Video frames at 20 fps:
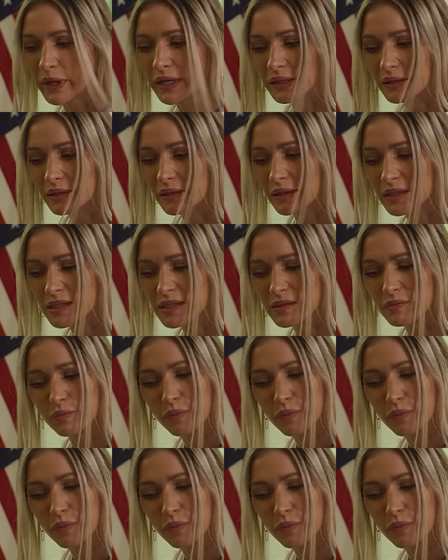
And the colonel's